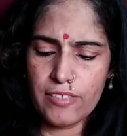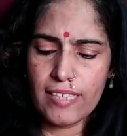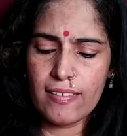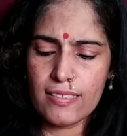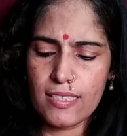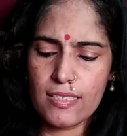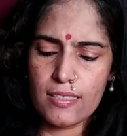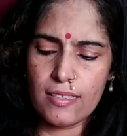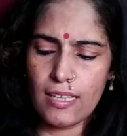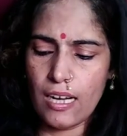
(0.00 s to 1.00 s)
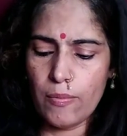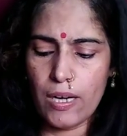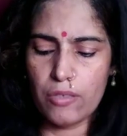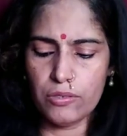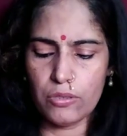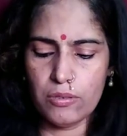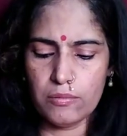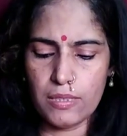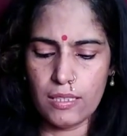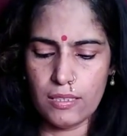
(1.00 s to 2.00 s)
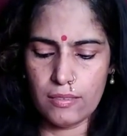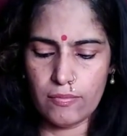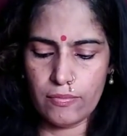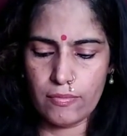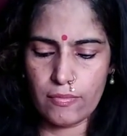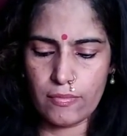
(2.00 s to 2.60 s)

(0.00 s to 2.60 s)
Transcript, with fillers: fragrances about, you know, uh,